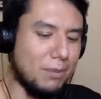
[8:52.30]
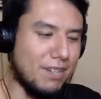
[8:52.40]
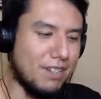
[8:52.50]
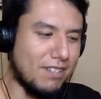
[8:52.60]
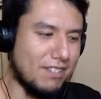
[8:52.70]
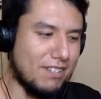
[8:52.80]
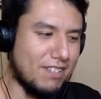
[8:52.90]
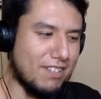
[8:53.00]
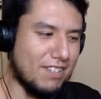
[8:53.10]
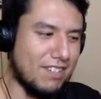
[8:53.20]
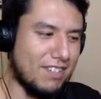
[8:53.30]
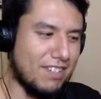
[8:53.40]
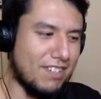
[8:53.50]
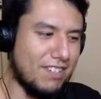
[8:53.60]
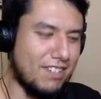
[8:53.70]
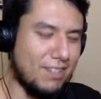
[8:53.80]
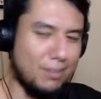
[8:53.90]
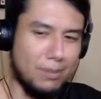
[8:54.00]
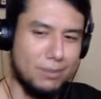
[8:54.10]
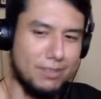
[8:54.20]
Wait, is it Bubble, right?
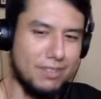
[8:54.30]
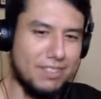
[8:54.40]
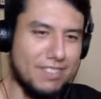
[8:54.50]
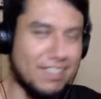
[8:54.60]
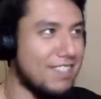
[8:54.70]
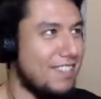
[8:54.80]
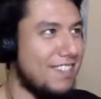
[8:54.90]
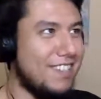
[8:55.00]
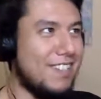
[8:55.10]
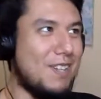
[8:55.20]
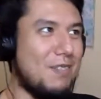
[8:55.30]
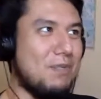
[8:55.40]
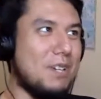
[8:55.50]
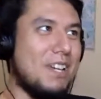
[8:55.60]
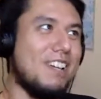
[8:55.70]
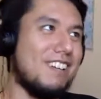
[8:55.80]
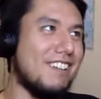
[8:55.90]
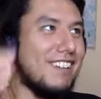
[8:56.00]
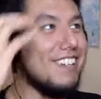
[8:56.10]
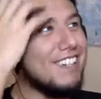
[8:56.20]
Is it Bubble? I keep
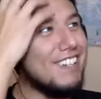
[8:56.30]
forgetting.